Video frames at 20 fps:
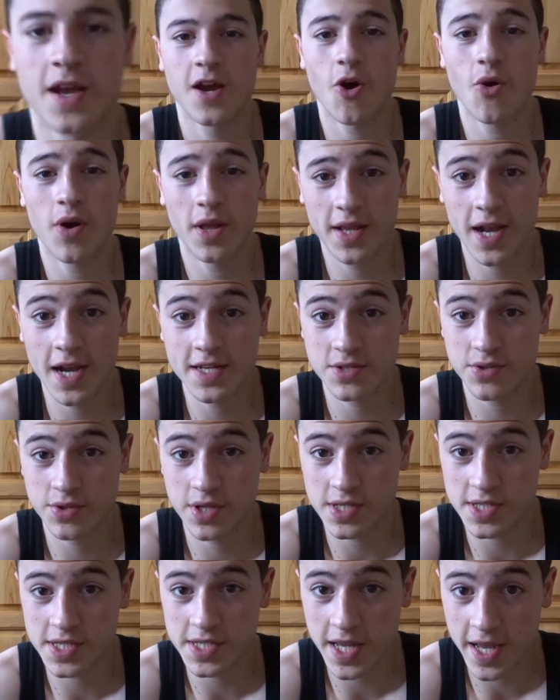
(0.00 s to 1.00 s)
Alright guys, as you
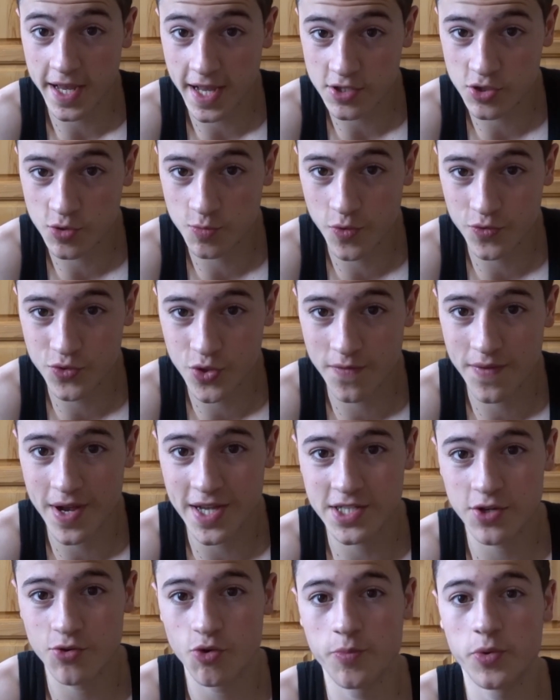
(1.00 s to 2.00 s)
can see, I had to move to a
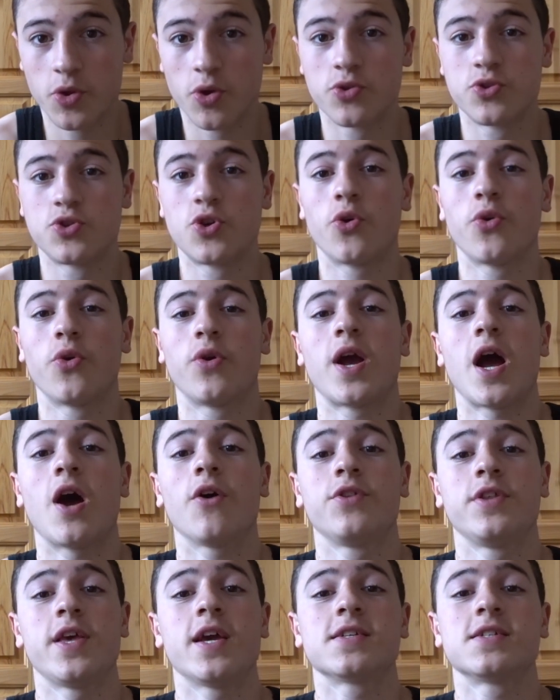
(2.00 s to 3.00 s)
vast room in order to show you
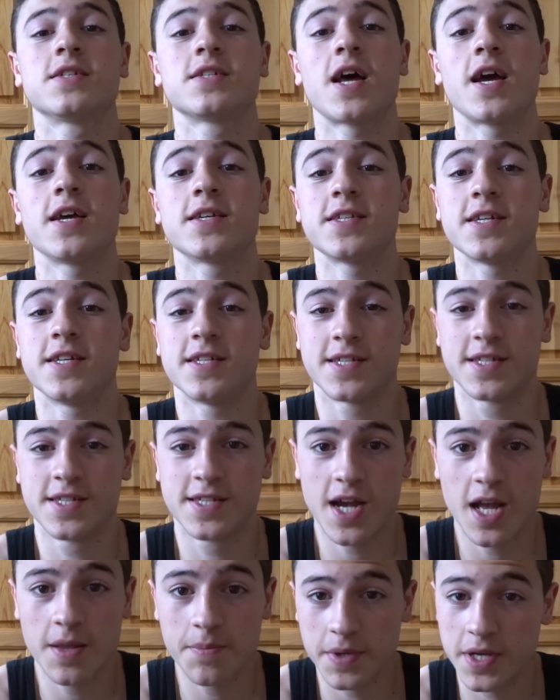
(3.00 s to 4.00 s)
how the exercise is
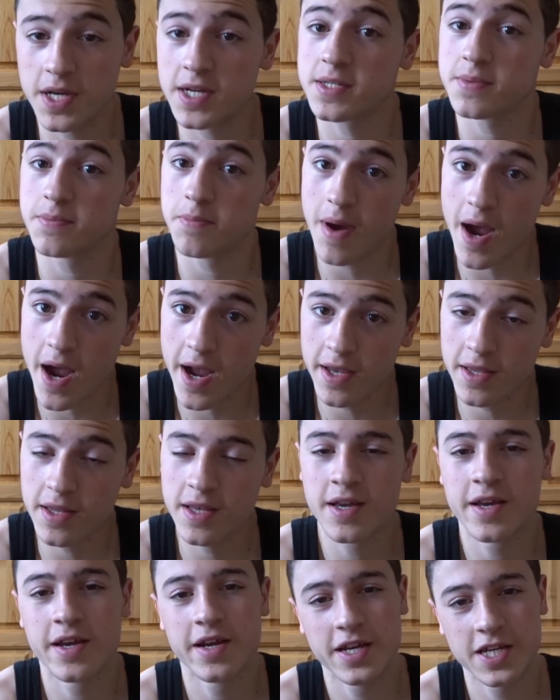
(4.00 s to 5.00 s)
done, because
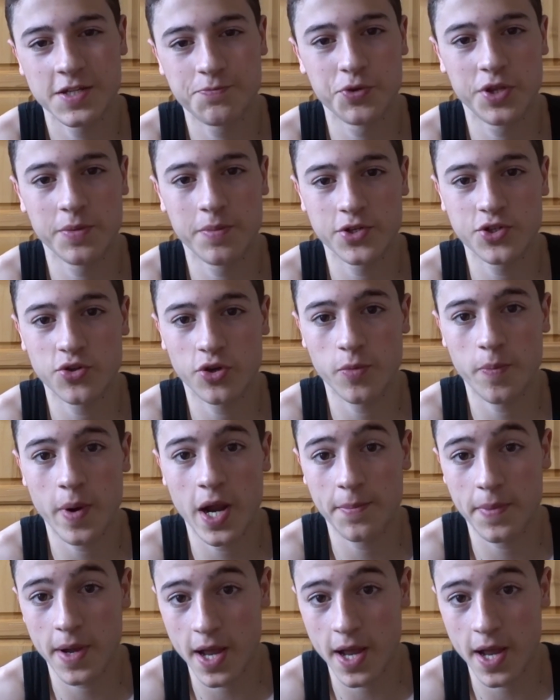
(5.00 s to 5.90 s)
mine is pretty much occupied